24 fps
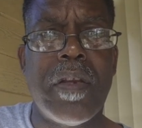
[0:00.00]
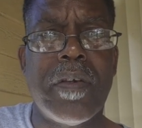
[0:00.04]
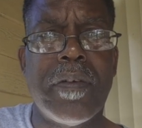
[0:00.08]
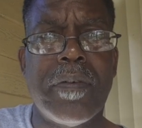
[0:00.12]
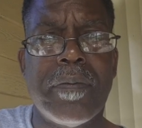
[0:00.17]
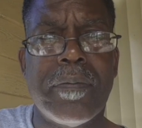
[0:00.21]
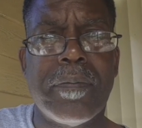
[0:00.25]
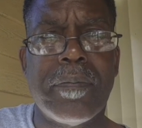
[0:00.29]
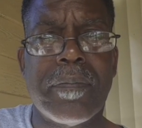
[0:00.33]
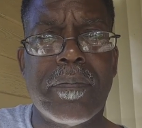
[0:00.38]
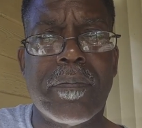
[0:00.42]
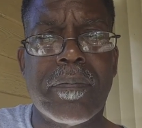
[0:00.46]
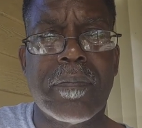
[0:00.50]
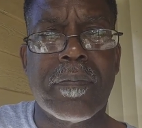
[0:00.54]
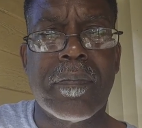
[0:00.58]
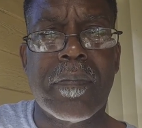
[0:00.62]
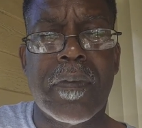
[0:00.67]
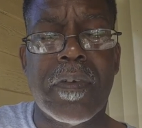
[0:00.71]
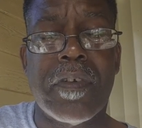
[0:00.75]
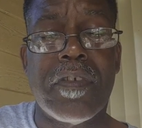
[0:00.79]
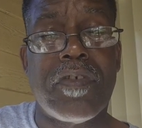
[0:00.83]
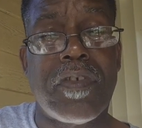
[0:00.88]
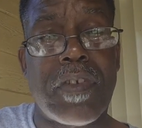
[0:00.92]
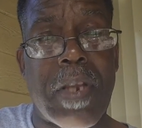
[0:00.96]

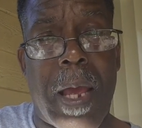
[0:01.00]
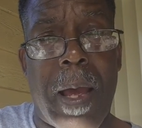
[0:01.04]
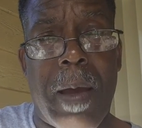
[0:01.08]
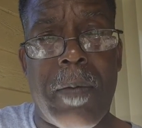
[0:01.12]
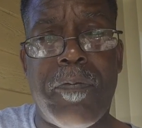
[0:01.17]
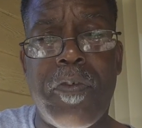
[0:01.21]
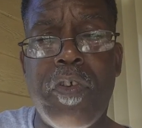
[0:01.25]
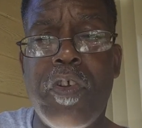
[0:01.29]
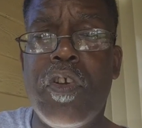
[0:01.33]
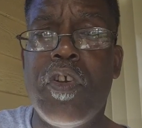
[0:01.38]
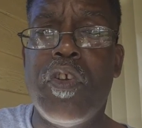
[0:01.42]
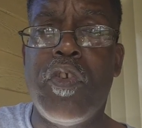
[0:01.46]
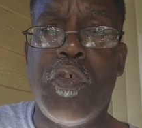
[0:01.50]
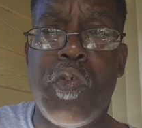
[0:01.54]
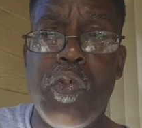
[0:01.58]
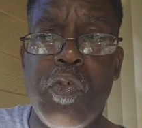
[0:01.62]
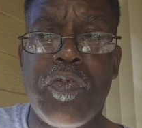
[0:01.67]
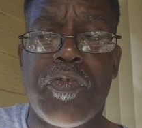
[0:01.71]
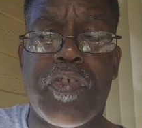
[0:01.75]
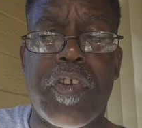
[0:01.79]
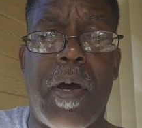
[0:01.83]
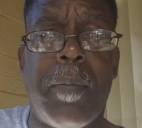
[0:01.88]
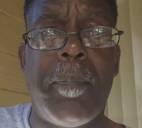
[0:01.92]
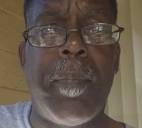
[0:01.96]
It's time for you to
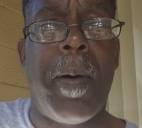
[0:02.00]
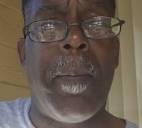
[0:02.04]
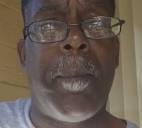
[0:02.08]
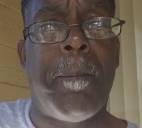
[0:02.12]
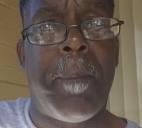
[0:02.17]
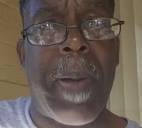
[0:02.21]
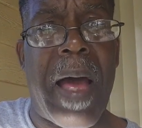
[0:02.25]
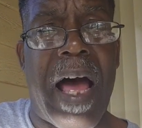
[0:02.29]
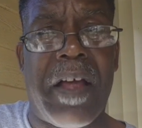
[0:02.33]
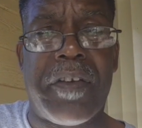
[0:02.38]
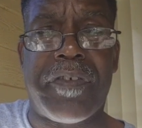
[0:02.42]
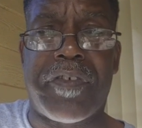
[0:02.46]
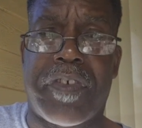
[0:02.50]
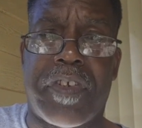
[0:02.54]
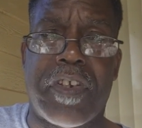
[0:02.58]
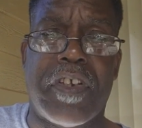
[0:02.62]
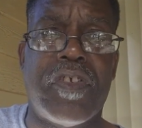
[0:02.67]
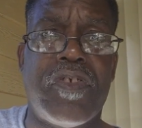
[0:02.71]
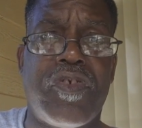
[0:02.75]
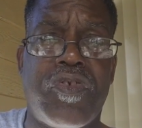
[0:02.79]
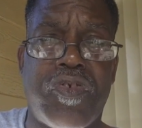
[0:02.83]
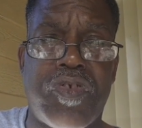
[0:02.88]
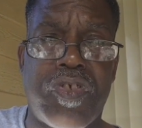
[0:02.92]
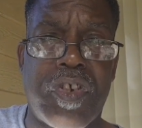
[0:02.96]
do something about
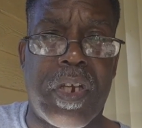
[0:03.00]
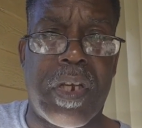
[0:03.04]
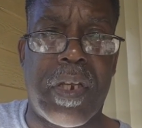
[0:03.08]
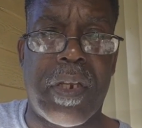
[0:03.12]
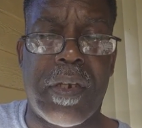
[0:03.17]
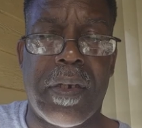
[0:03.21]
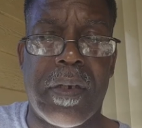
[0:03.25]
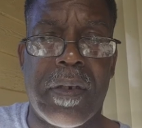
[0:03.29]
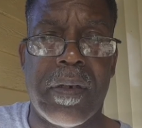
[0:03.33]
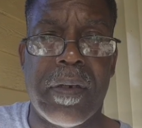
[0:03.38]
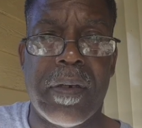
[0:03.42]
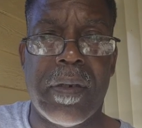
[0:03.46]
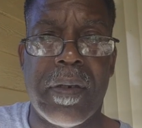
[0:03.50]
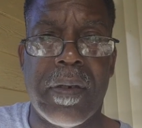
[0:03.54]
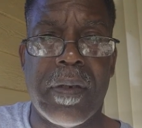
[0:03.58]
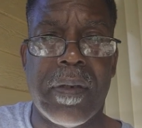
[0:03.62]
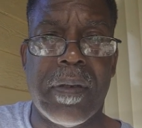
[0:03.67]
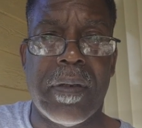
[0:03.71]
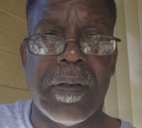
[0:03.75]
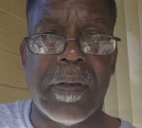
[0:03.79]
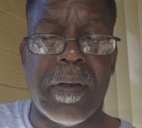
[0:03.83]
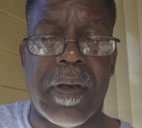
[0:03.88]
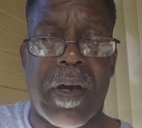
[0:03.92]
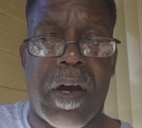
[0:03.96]
this shit.
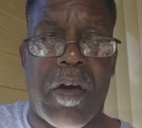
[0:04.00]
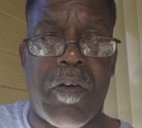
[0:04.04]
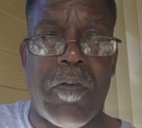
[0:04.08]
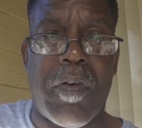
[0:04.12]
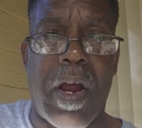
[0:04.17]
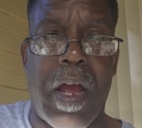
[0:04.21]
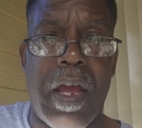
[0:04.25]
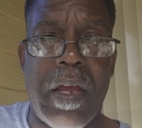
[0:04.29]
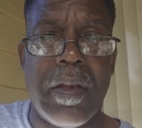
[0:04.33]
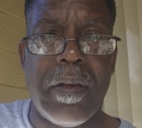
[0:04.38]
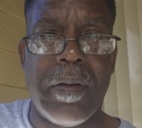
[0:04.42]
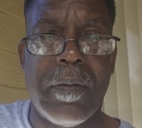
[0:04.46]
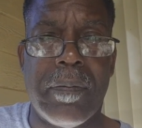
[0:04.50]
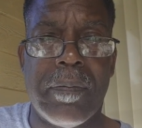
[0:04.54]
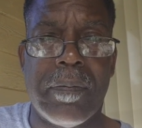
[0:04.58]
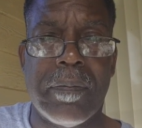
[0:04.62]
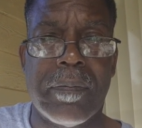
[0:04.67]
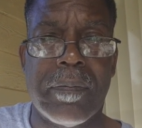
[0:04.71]
All right?